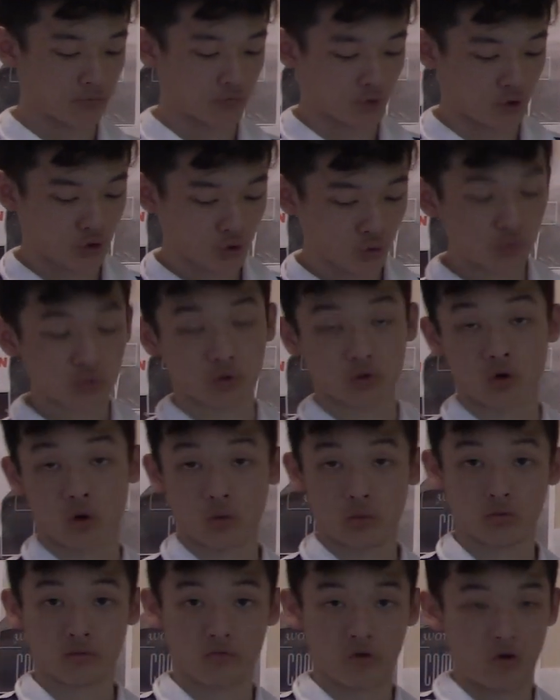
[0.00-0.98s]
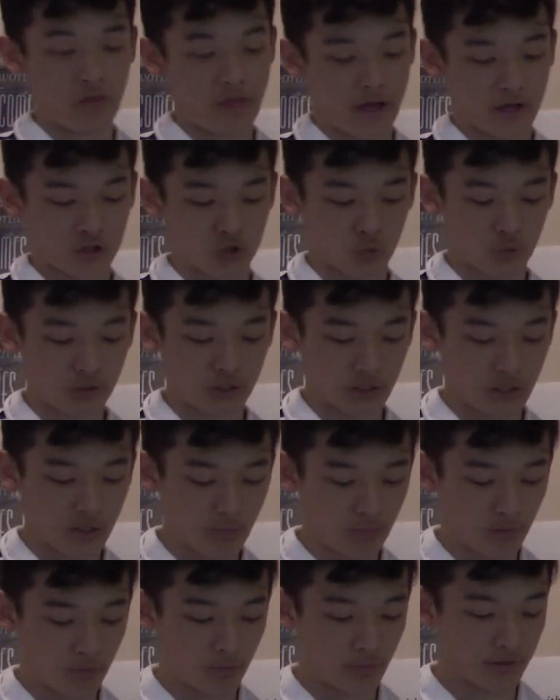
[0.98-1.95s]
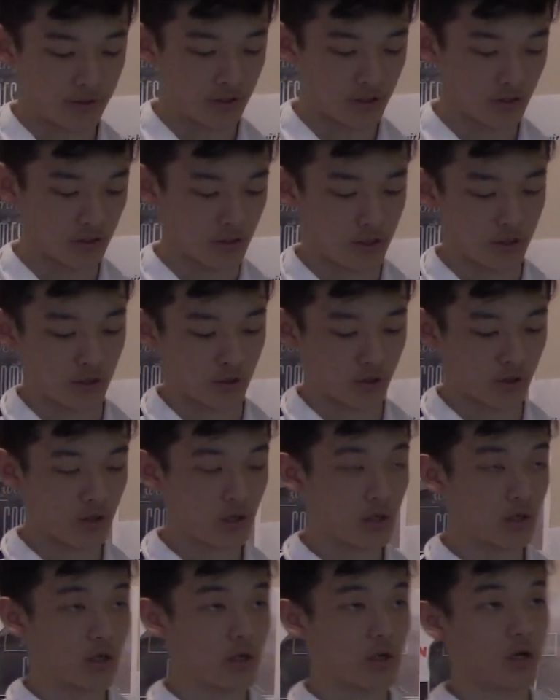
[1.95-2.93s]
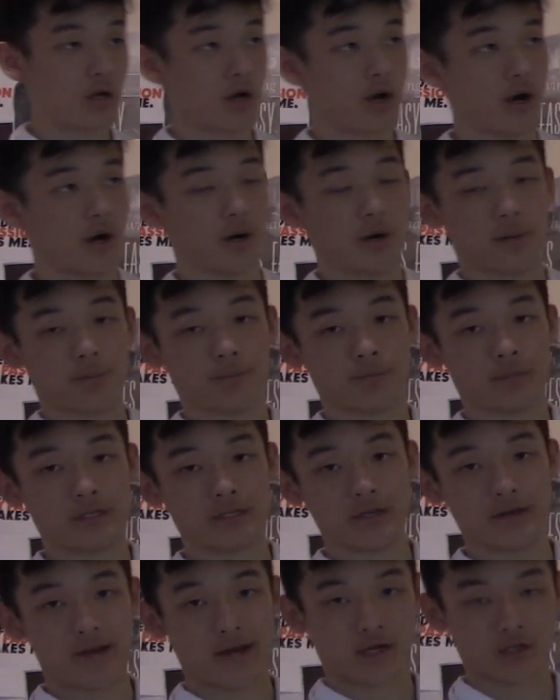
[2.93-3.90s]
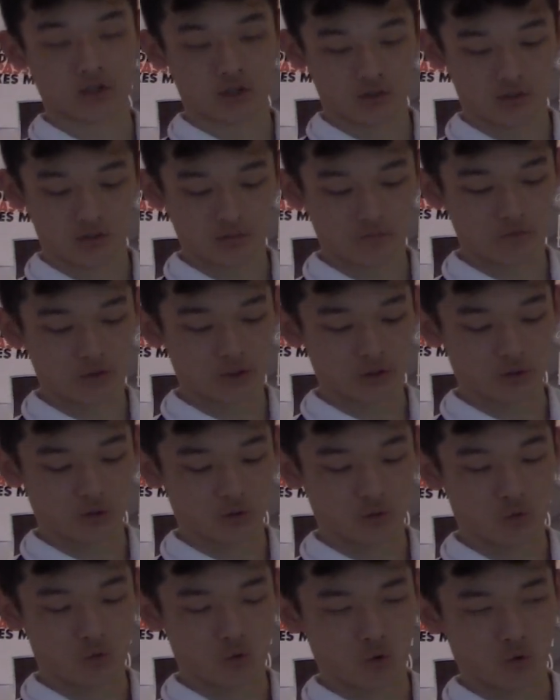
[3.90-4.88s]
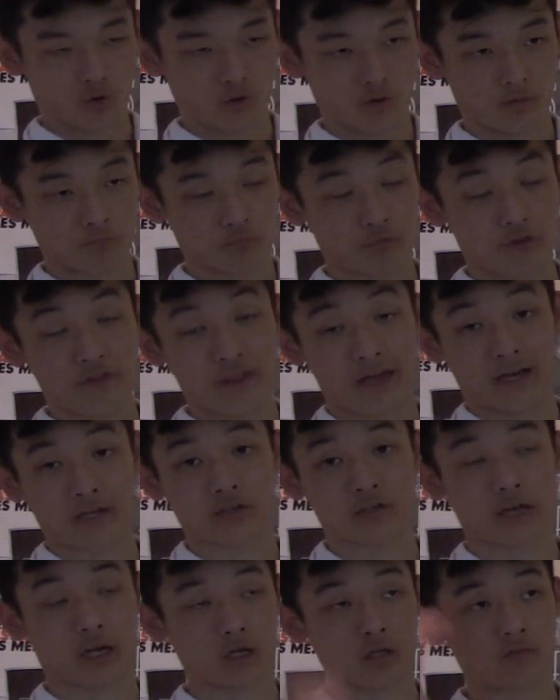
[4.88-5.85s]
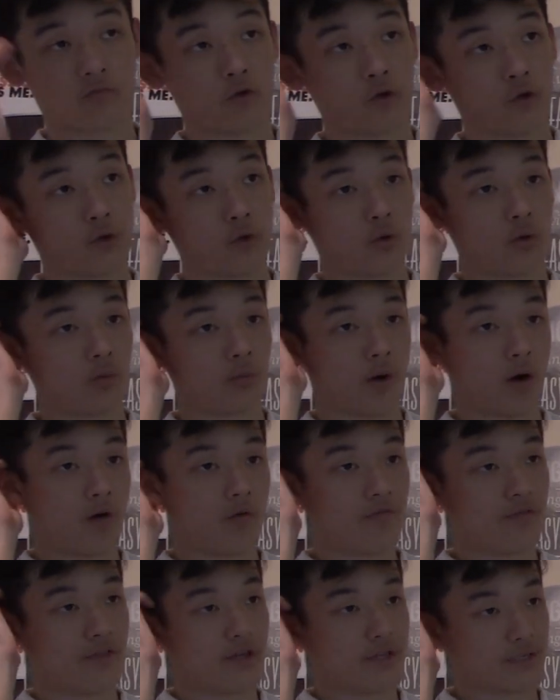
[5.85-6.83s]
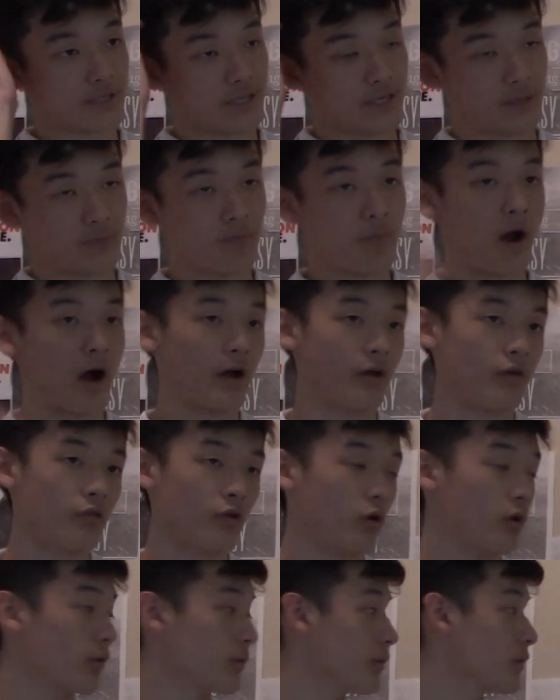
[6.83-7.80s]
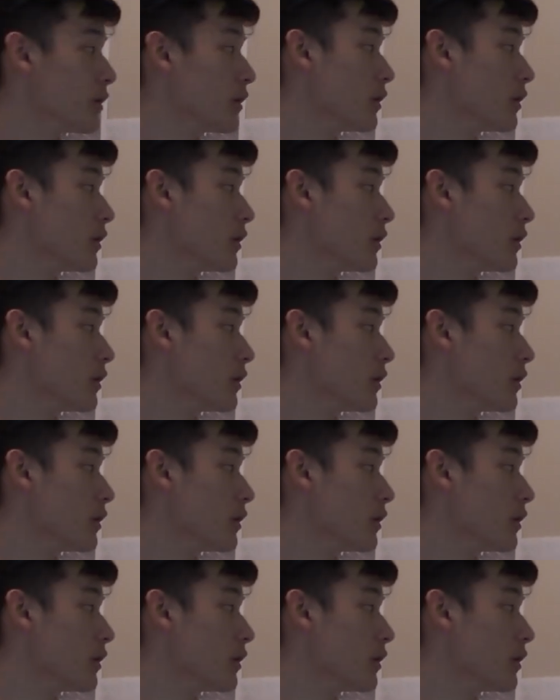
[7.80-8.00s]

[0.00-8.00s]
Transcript: the pseudocode for that, so we can implement this later in the next video or the next video of this in Python.